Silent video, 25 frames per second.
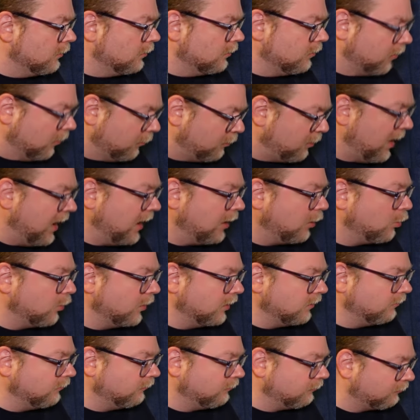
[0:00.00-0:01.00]
The
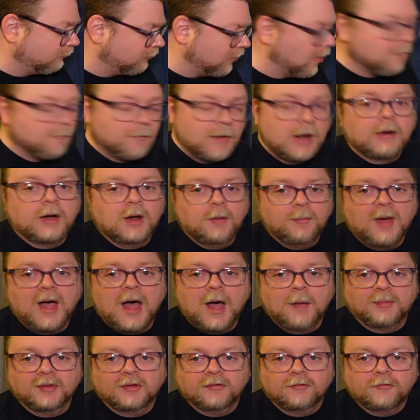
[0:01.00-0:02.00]
penguins from Mary
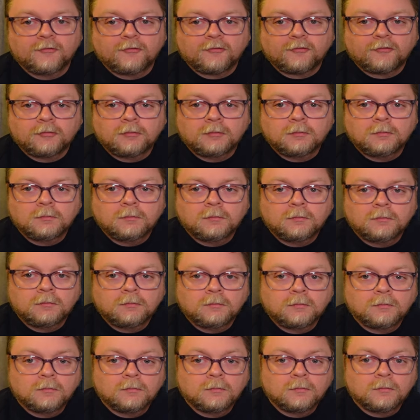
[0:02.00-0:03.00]
Poppins.
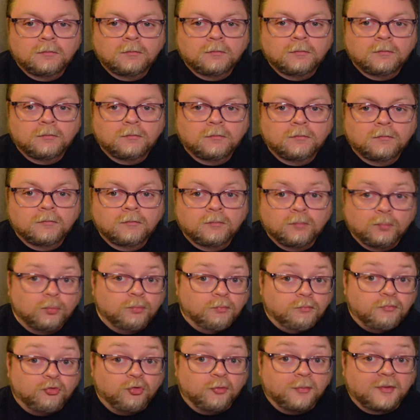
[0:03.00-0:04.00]

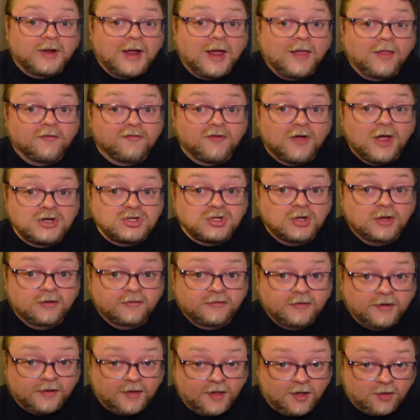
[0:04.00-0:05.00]

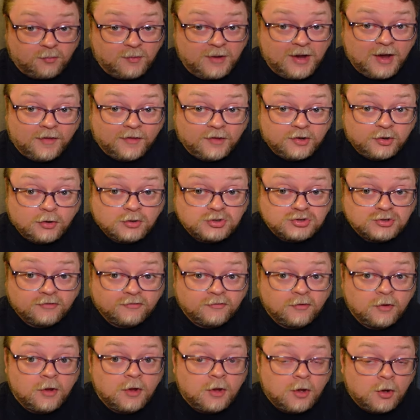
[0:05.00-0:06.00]

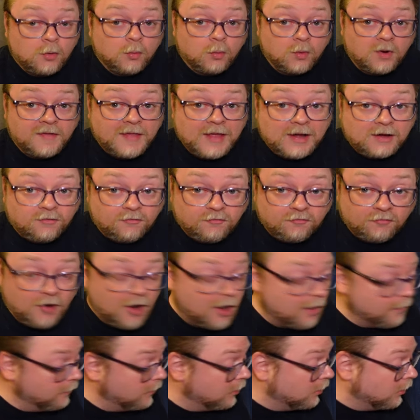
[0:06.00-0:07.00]
Supercalifragilisticexpialidocious, where that is
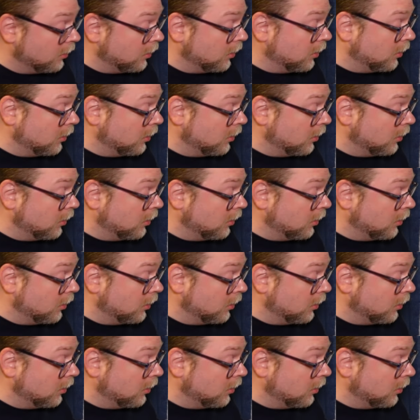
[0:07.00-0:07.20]
from.